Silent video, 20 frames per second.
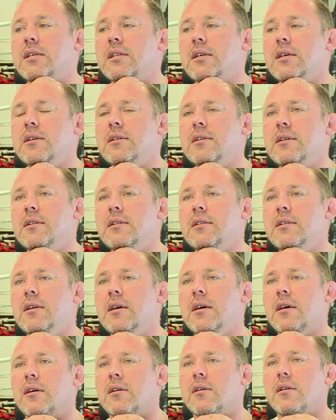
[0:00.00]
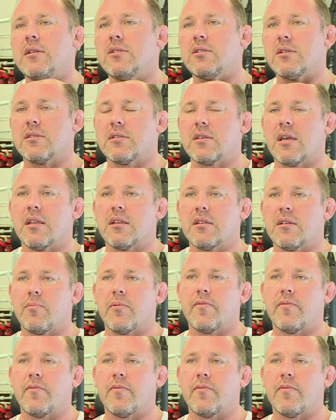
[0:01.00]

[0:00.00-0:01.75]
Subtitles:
you know, and he just started to